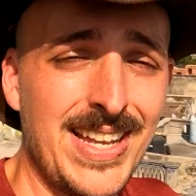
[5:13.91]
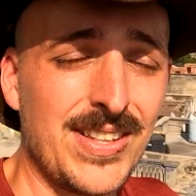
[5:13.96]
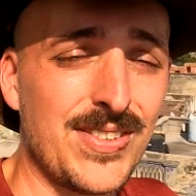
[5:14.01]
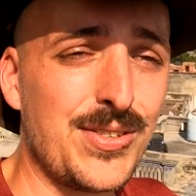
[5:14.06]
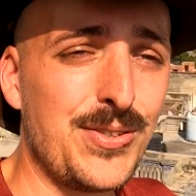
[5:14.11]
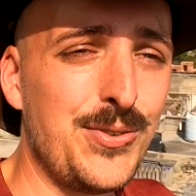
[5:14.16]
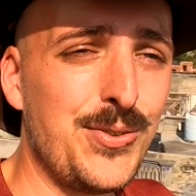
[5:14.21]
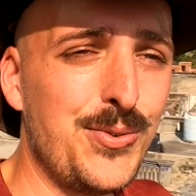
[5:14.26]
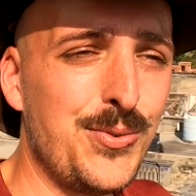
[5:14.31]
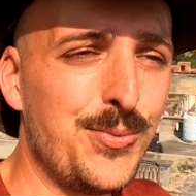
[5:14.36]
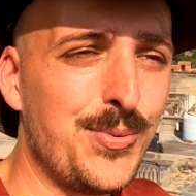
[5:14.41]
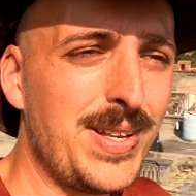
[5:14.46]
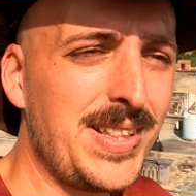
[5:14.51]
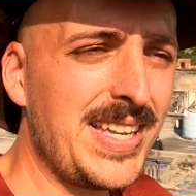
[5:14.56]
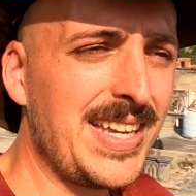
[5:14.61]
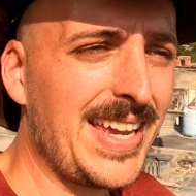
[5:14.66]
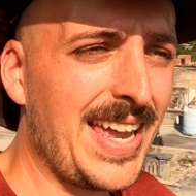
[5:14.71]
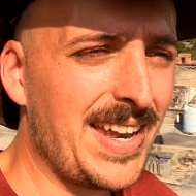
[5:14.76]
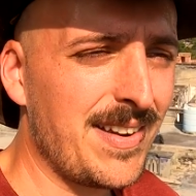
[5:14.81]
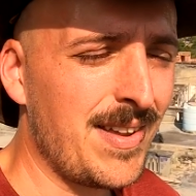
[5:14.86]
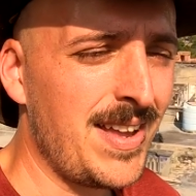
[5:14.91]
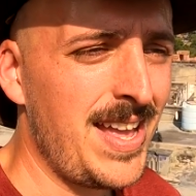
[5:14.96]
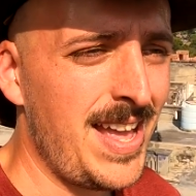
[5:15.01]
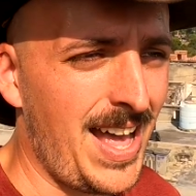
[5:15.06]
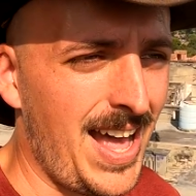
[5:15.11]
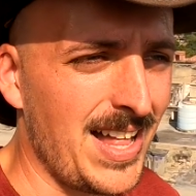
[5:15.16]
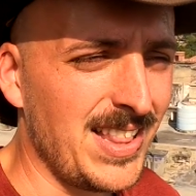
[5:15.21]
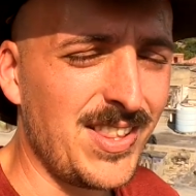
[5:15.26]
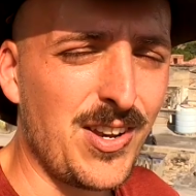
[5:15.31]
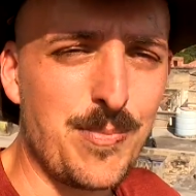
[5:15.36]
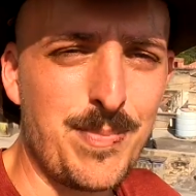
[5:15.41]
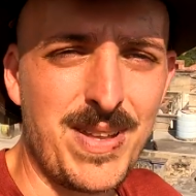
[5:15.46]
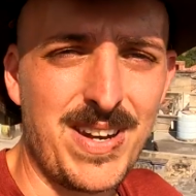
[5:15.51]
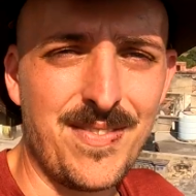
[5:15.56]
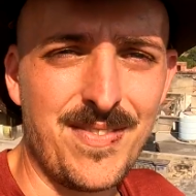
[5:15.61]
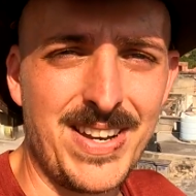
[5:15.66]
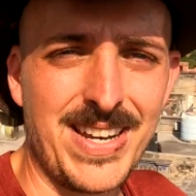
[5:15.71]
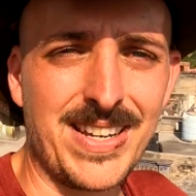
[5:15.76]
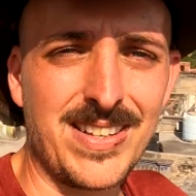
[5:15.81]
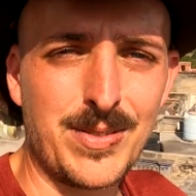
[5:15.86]
to really get a little bit
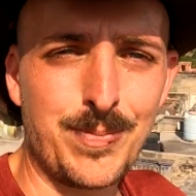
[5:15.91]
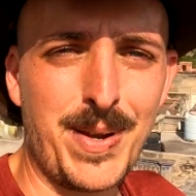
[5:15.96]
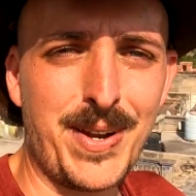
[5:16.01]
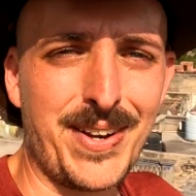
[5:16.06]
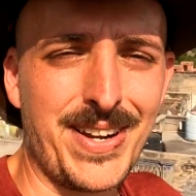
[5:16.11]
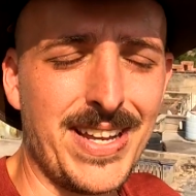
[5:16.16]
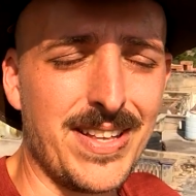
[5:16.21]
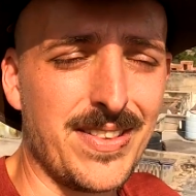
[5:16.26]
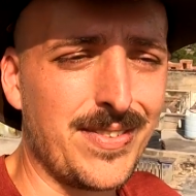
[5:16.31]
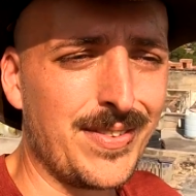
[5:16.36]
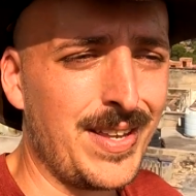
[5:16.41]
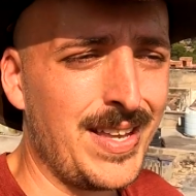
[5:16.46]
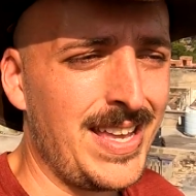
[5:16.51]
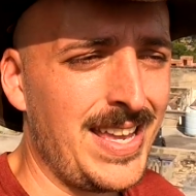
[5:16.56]
of an experience.